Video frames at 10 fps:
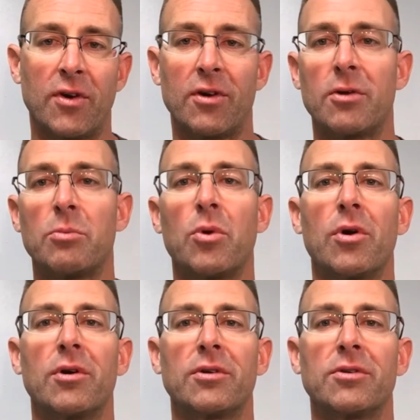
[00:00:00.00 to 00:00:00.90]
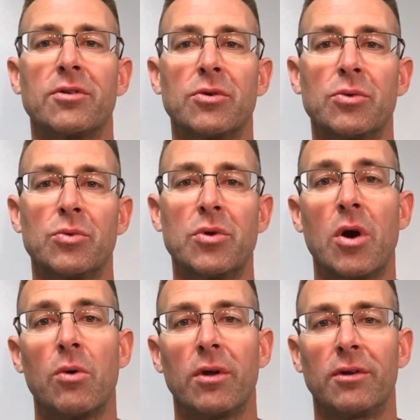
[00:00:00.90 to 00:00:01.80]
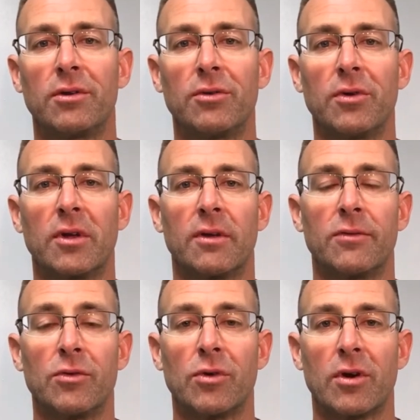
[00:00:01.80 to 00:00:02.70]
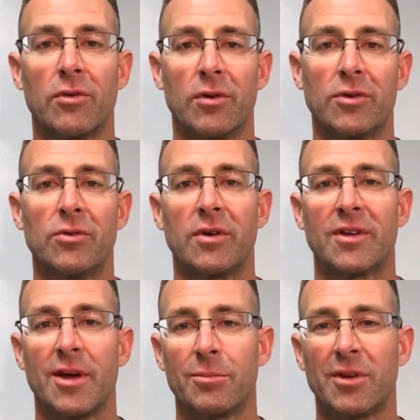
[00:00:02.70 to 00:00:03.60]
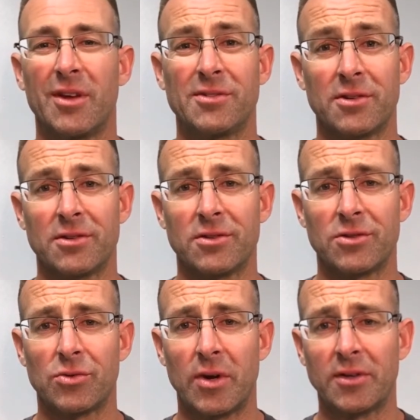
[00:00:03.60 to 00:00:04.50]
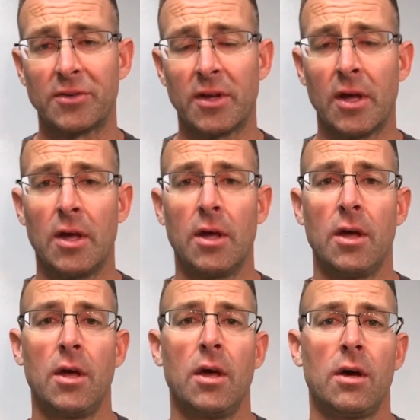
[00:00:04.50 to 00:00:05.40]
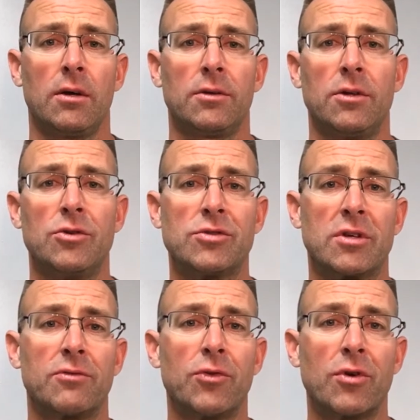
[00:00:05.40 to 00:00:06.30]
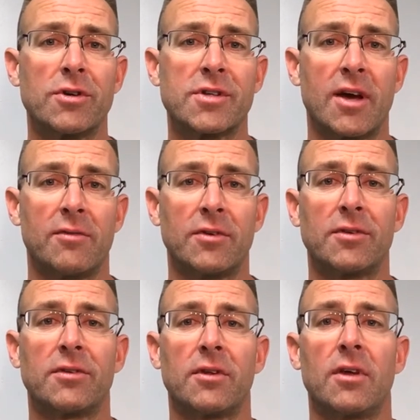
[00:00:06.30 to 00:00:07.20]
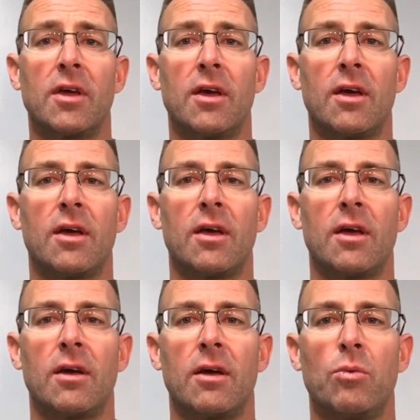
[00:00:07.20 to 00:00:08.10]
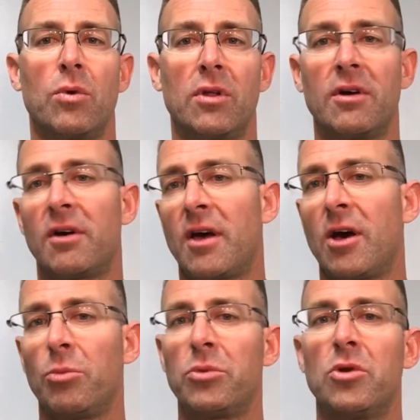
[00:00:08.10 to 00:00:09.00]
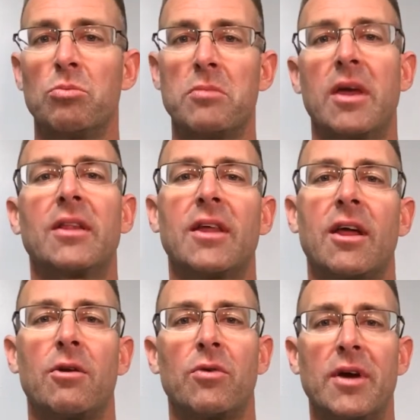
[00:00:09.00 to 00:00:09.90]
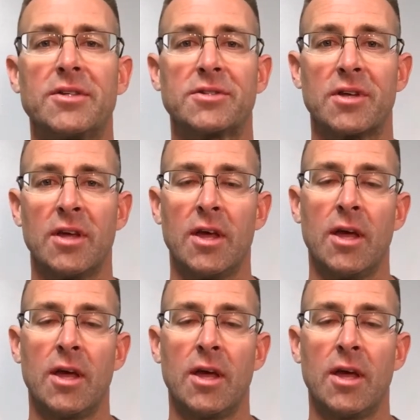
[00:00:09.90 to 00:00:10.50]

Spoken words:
very important to know what you're doing if you are going to attempt a citizen's arrest. Using force, obviously, will help you make that arrest,